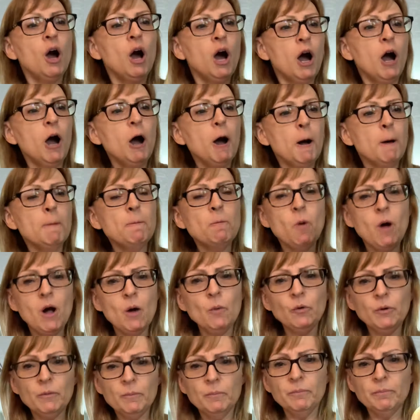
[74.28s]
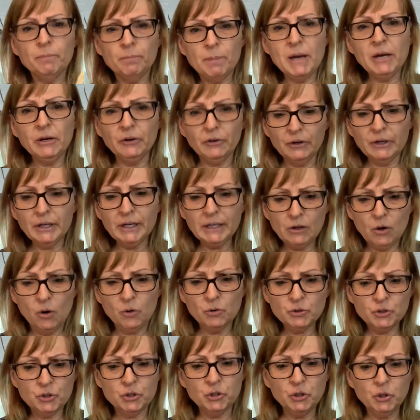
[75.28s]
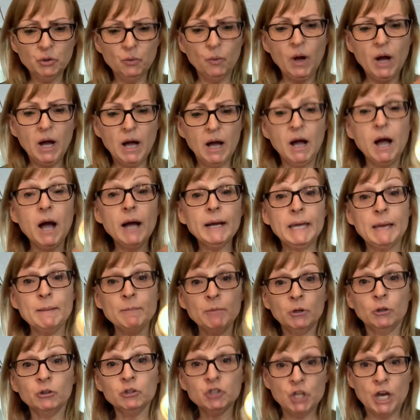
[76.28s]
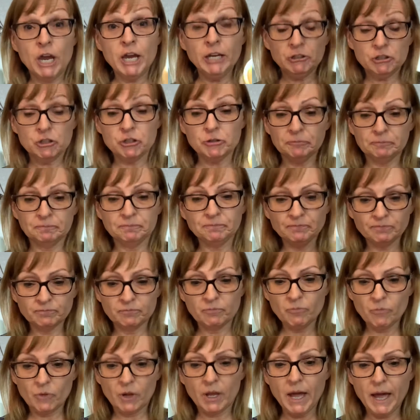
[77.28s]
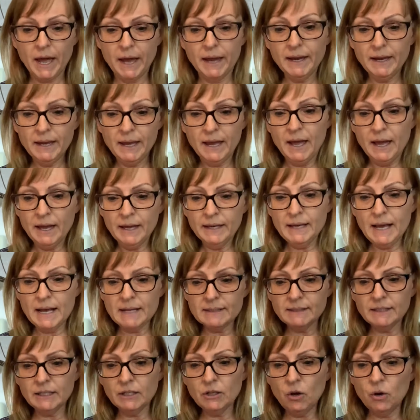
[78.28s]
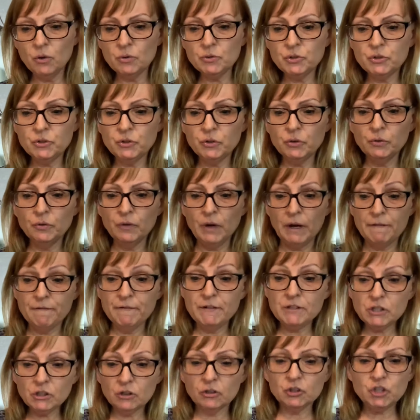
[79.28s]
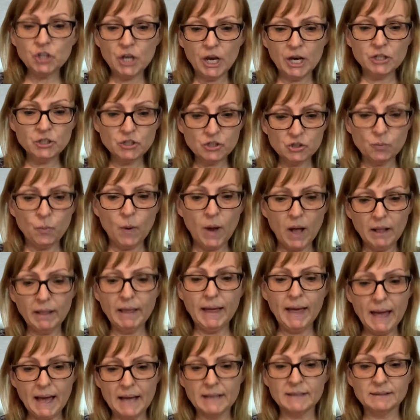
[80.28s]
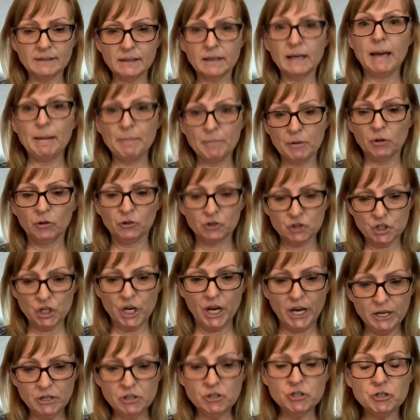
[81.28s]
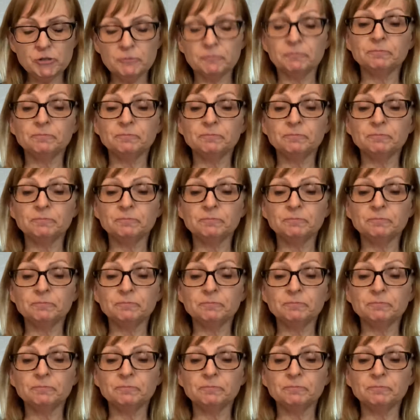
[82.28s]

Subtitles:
Butter goes through a chemical change. Okay? Yes, it goes through a physical change as well as a chemical change.